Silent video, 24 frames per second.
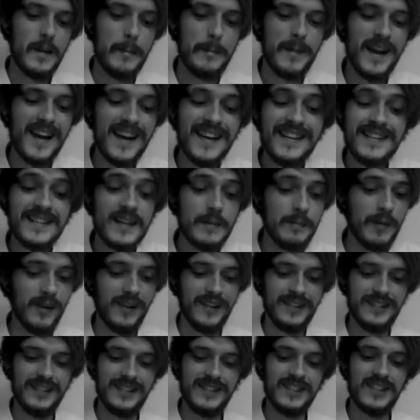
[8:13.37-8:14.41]
Belinda
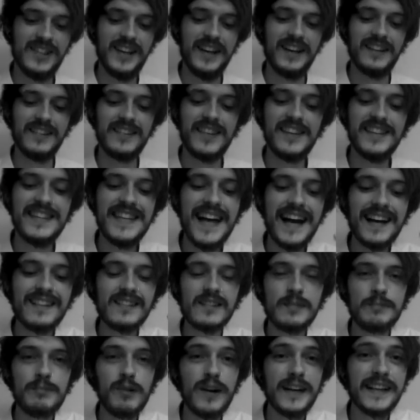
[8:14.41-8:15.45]
Bison cheers. The
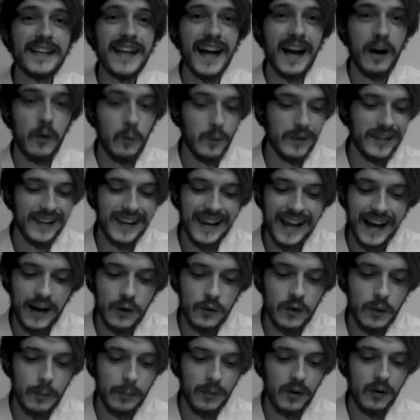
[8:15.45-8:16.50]
gnats break out with
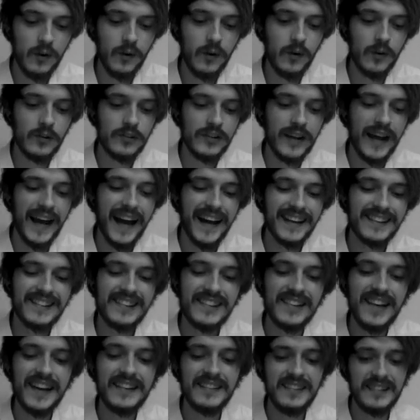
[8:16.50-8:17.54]
loud applause and
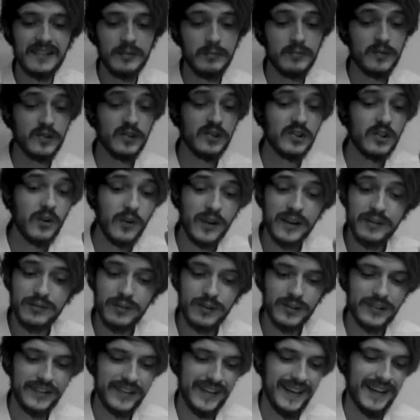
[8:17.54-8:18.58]
shed some
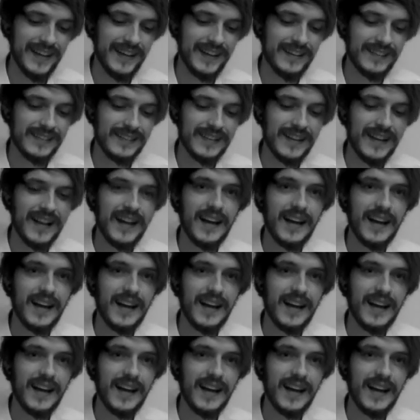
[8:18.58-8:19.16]
joyful tears.